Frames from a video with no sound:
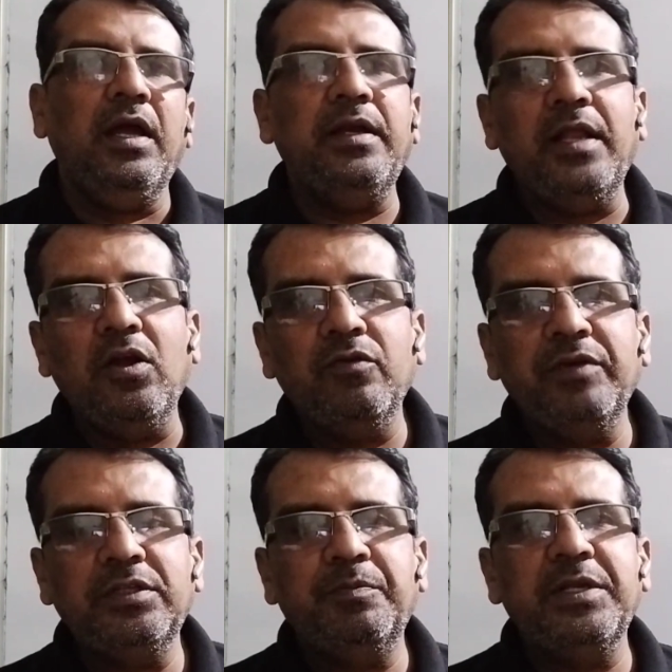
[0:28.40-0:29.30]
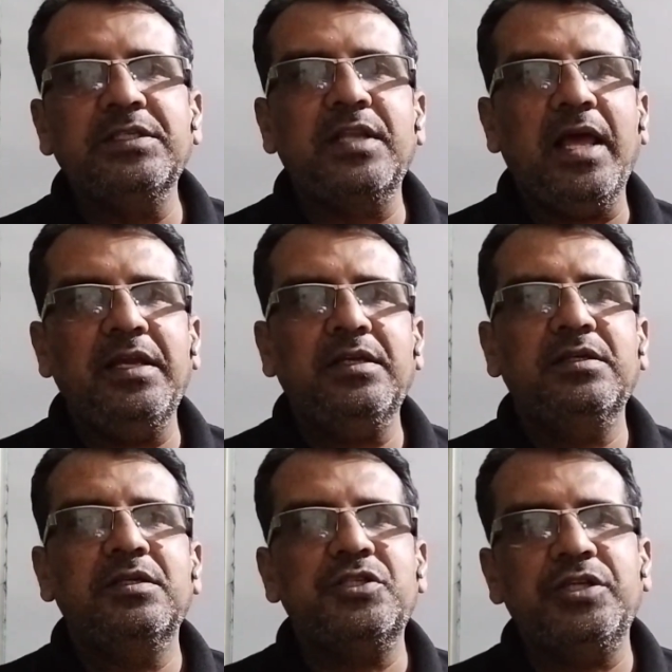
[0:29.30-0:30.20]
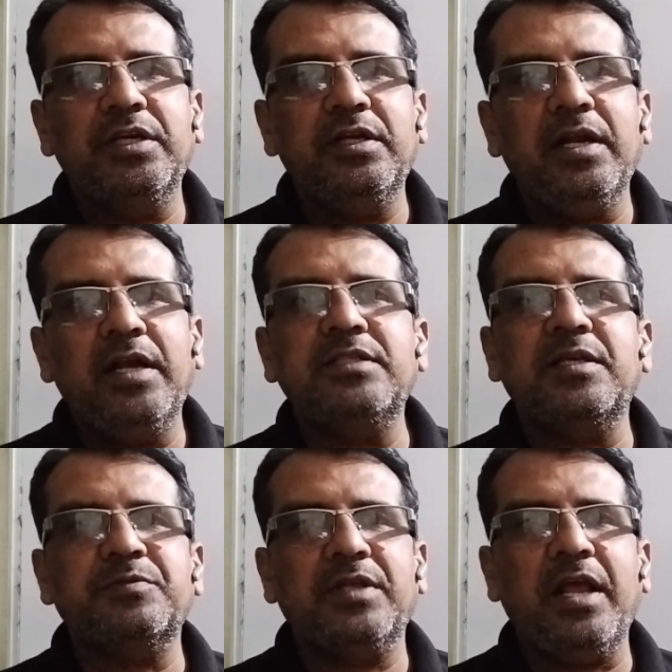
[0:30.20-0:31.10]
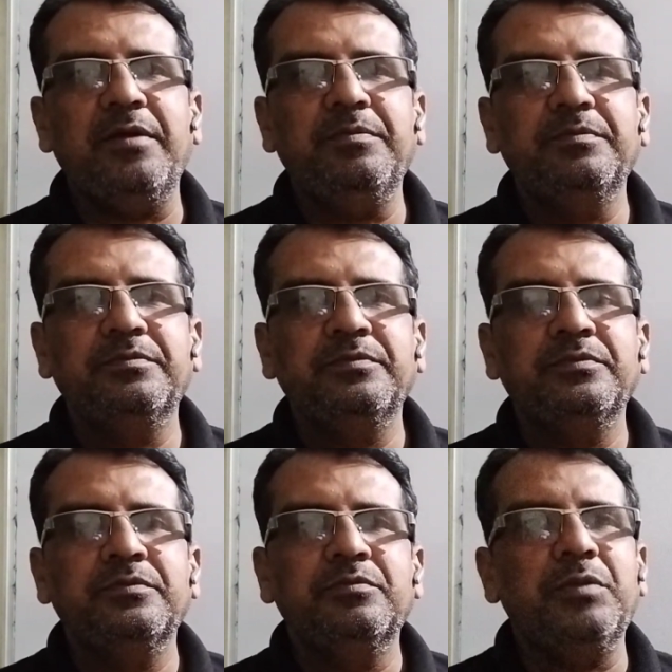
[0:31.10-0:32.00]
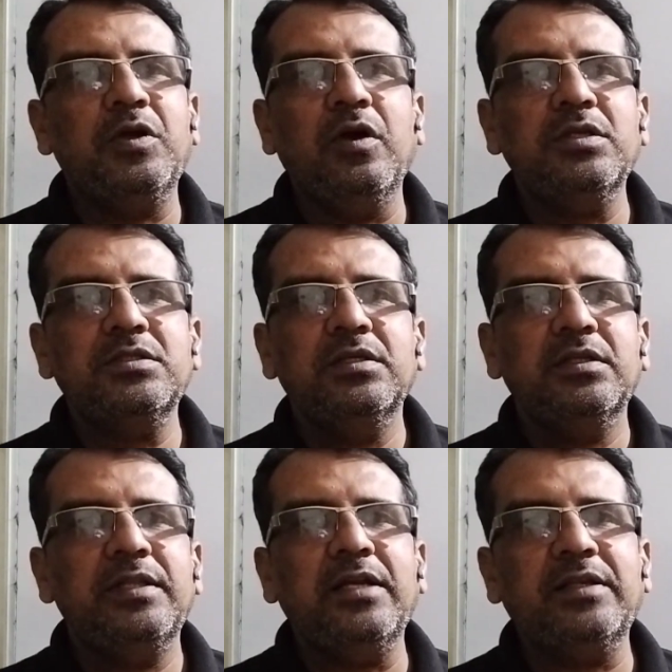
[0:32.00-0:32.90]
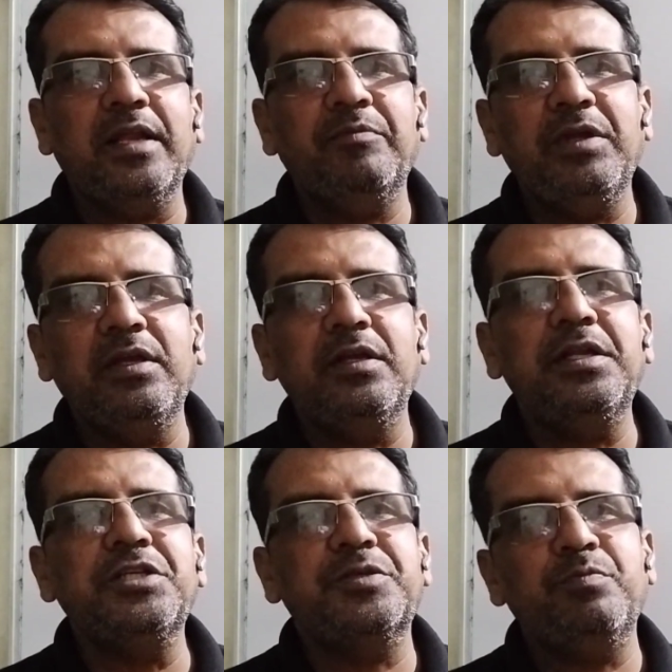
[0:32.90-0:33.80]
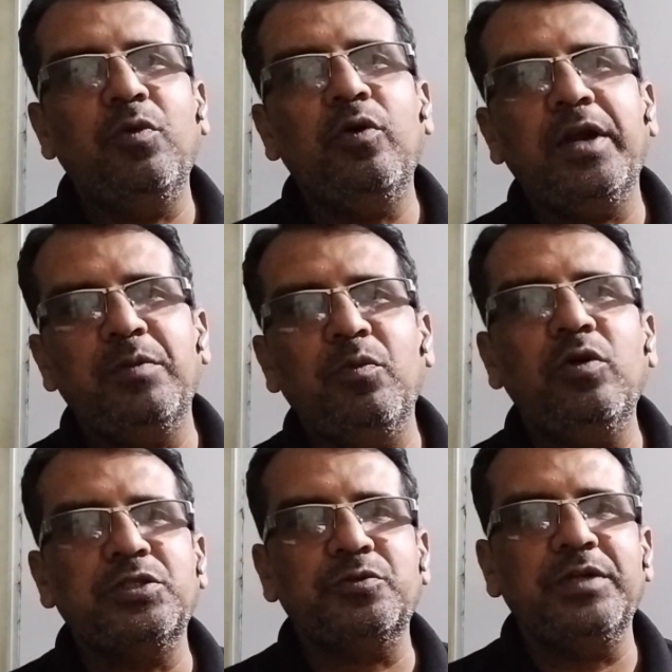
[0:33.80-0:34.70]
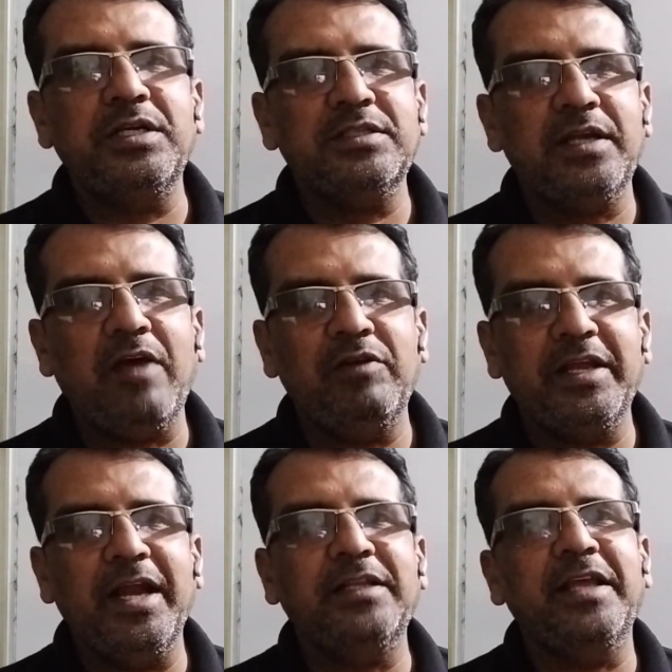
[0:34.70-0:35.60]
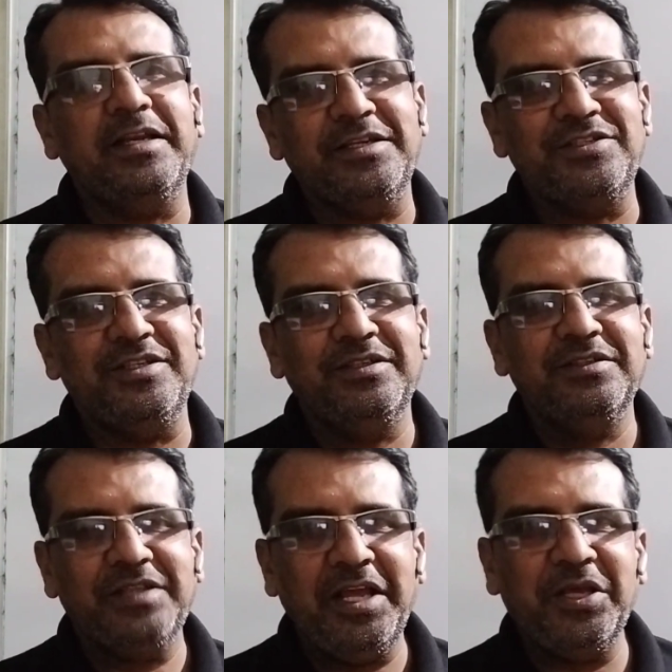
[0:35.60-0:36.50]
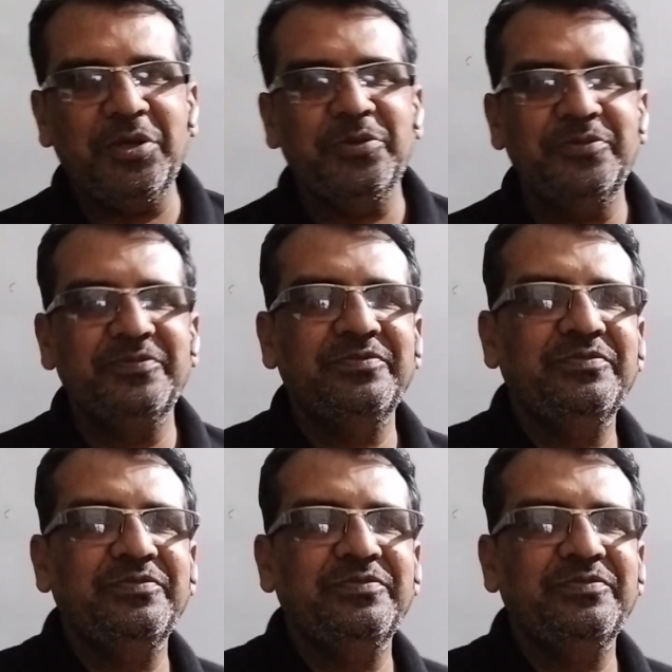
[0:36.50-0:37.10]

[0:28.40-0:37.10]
And along with, please like, share and subscribe, because that can be reached more and more students and I will get the energy. Thank you.